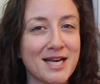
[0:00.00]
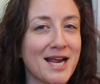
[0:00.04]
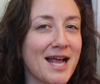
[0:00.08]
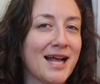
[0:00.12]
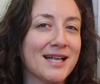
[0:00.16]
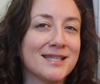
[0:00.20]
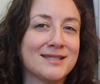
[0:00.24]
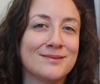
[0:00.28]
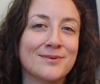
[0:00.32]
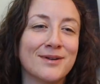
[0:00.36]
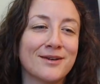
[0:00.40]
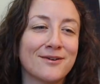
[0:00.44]

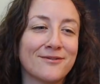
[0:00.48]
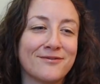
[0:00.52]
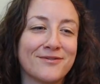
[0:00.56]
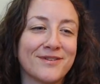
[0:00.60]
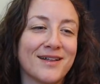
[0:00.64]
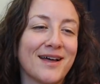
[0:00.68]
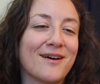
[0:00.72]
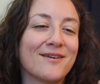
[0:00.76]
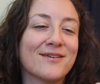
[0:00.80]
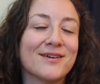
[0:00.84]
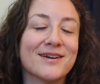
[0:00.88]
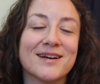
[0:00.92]
jasmine
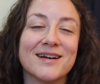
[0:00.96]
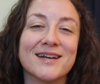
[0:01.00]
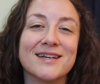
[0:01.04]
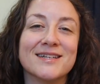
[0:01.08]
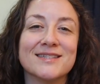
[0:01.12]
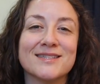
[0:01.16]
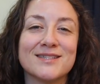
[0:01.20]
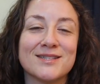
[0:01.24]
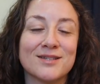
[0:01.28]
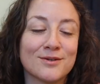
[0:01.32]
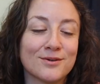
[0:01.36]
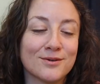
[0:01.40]
flower.
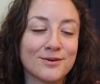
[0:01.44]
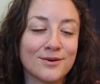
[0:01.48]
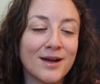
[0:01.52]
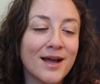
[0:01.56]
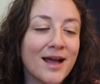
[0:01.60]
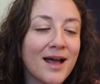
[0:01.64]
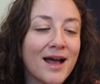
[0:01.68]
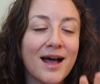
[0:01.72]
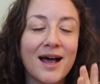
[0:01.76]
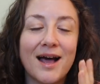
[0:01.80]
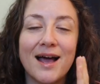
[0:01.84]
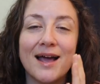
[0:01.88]
And so
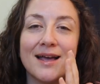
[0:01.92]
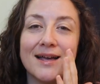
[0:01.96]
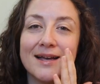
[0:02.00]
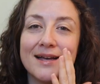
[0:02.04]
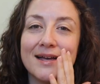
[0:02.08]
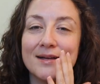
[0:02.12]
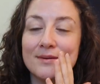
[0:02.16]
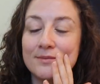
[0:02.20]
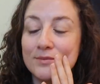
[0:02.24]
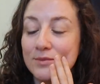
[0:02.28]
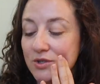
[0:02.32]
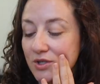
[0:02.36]
I
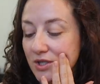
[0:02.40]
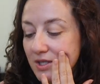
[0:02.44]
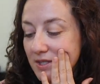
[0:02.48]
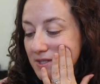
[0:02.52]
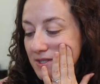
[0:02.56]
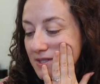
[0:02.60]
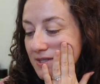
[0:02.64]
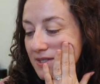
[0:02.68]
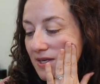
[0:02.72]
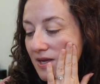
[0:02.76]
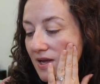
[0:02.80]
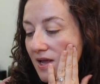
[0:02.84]
am
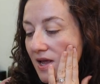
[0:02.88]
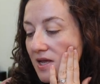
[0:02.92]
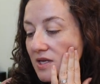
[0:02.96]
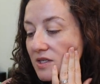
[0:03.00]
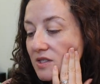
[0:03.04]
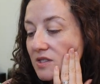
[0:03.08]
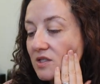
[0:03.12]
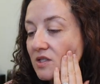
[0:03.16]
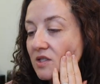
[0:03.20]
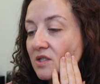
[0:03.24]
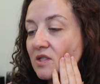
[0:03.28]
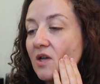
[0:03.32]
just
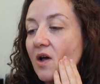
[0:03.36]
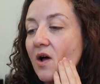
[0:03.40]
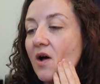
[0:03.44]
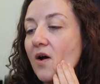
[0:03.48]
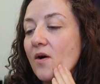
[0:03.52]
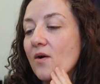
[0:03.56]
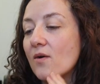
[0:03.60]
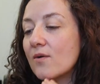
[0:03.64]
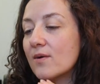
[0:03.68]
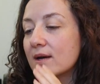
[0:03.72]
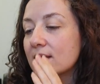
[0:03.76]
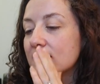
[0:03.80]

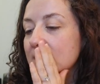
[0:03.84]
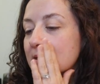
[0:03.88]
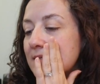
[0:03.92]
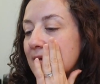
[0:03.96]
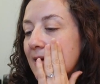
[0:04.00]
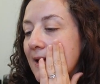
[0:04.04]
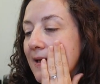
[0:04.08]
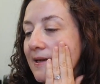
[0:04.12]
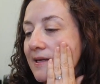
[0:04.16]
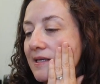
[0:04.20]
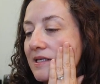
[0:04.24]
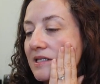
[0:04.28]
so
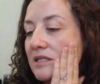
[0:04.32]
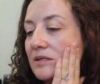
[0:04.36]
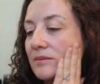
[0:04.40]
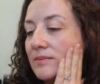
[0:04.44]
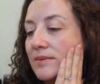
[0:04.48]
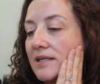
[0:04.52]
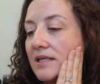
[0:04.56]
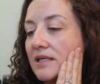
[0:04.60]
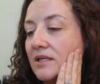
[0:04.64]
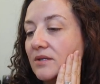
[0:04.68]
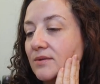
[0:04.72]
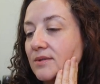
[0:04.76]
excited to
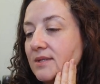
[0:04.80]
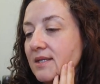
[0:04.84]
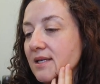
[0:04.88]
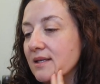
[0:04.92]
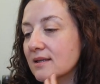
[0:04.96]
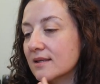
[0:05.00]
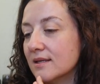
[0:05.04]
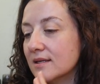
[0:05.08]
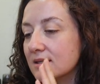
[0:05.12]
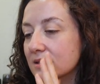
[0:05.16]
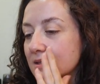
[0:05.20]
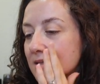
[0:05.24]
be
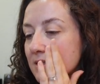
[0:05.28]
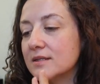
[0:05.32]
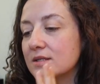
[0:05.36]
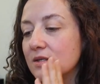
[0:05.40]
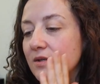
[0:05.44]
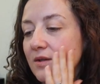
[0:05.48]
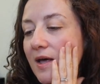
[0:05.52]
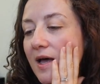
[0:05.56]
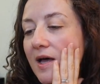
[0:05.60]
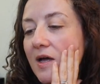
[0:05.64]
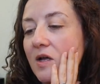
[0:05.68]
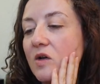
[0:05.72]
using this.
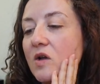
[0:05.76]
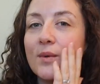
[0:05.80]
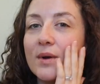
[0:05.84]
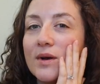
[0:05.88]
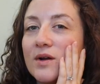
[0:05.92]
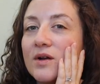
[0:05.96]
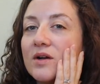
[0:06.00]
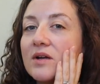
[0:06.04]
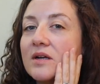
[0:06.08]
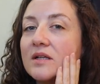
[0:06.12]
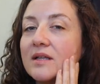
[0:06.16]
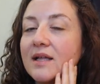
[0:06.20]
So that
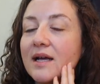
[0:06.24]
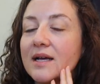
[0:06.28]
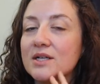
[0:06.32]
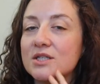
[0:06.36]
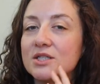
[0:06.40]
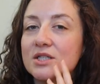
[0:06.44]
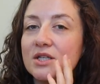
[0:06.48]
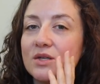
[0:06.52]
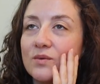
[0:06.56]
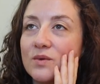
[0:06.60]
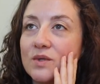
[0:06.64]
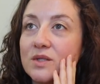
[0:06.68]
winter
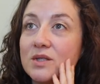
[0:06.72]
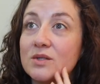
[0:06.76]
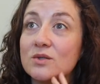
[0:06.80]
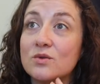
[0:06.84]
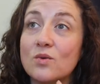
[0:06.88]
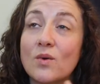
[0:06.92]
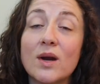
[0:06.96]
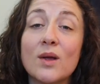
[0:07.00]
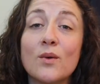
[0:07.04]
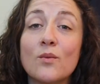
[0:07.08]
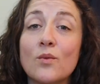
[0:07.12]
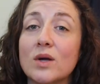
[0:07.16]
collection was
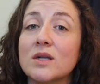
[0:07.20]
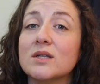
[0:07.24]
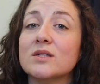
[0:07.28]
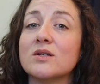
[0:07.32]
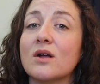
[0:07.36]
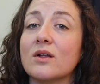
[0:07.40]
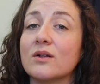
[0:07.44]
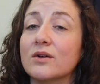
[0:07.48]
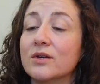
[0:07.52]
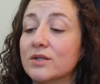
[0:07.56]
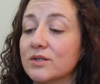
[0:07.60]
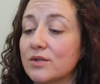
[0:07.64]

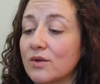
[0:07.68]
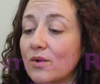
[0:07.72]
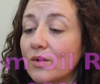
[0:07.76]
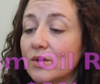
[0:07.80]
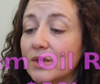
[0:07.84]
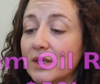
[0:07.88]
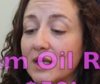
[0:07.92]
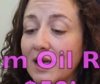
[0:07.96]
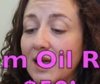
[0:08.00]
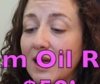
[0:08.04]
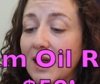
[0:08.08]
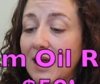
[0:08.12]
$21
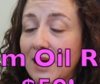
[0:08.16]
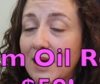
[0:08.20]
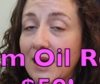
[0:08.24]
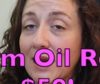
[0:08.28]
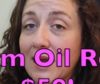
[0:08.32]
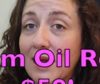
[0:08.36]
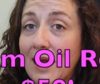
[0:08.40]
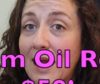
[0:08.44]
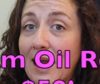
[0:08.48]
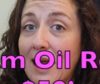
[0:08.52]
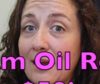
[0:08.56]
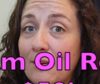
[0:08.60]
only and
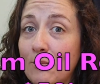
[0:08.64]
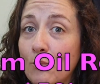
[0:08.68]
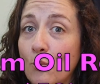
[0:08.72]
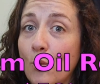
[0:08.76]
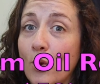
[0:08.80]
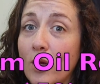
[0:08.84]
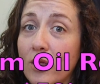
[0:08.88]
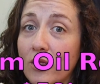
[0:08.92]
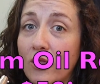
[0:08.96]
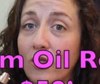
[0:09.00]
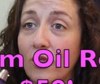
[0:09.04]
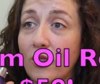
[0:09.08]
it came
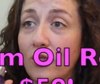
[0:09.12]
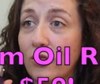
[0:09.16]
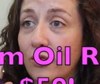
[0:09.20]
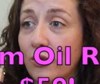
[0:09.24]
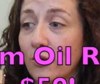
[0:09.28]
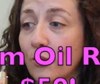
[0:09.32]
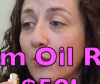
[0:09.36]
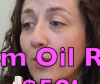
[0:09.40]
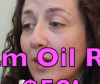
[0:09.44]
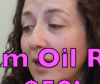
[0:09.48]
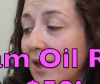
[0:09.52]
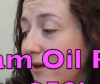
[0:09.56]
with
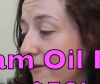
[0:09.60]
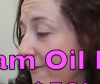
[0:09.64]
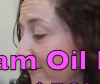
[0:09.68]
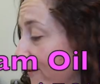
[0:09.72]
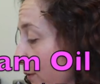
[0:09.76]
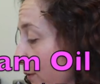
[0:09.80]
three